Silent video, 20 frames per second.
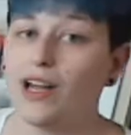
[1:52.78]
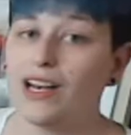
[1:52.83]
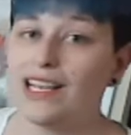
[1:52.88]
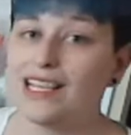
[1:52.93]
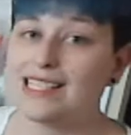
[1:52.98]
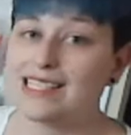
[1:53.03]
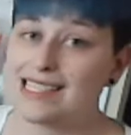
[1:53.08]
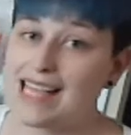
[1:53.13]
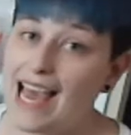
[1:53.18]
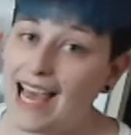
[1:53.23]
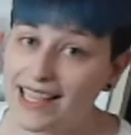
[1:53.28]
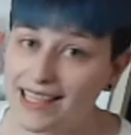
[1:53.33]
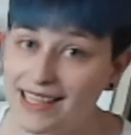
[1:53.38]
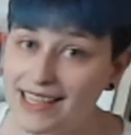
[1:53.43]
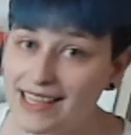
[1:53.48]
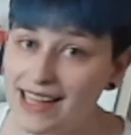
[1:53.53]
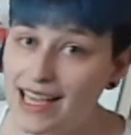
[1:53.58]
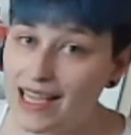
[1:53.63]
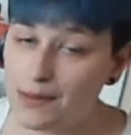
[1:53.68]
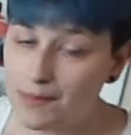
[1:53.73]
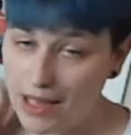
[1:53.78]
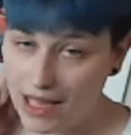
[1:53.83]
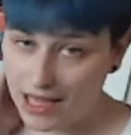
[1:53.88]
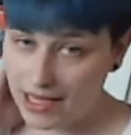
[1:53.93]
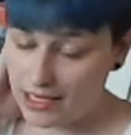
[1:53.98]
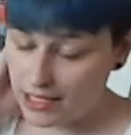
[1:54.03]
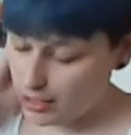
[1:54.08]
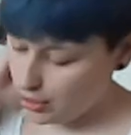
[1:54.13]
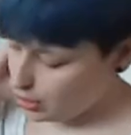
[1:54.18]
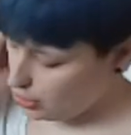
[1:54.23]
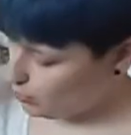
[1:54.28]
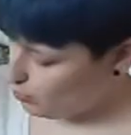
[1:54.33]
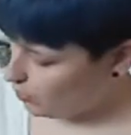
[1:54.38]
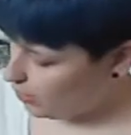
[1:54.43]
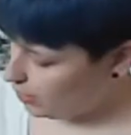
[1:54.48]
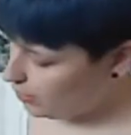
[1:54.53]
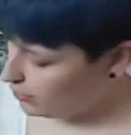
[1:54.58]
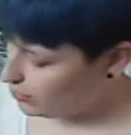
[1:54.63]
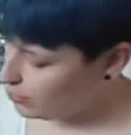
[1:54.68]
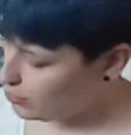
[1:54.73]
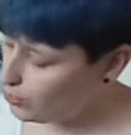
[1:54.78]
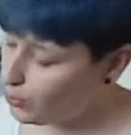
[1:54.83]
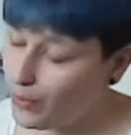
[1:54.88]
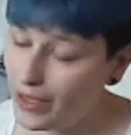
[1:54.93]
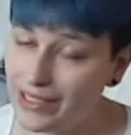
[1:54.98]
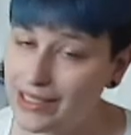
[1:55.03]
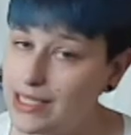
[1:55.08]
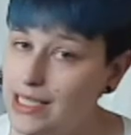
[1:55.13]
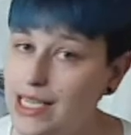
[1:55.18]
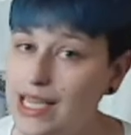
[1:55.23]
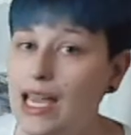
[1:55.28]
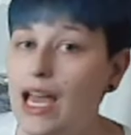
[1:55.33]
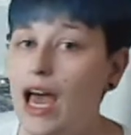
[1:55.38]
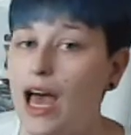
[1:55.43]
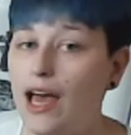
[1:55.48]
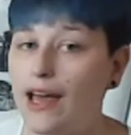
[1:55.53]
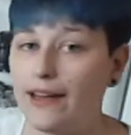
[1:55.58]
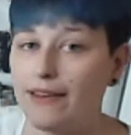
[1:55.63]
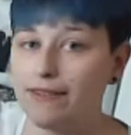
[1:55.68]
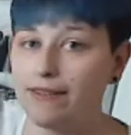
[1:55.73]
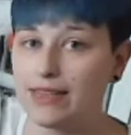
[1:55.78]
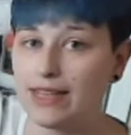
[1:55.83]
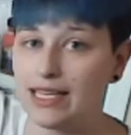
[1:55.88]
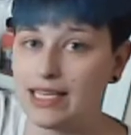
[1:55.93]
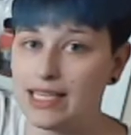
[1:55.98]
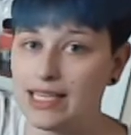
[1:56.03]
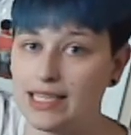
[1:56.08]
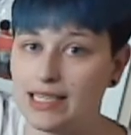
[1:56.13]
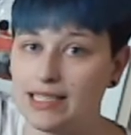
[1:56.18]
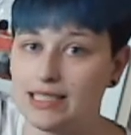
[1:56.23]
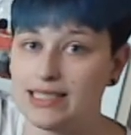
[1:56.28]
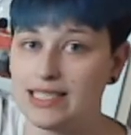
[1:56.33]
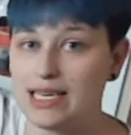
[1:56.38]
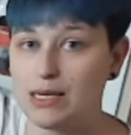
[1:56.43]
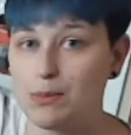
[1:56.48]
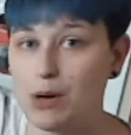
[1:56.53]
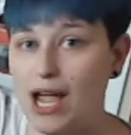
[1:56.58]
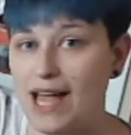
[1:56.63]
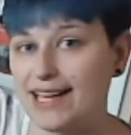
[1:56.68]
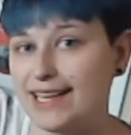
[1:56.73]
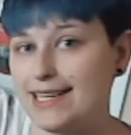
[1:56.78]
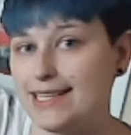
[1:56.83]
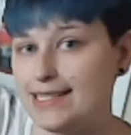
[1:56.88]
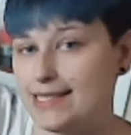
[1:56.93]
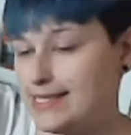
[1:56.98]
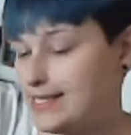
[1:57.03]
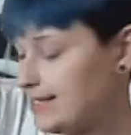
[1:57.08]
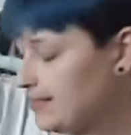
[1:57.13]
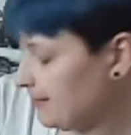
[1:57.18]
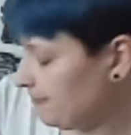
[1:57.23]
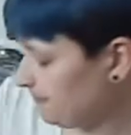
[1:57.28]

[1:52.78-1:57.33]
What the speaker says: exactly like mine, you want 20 of the T-brackets,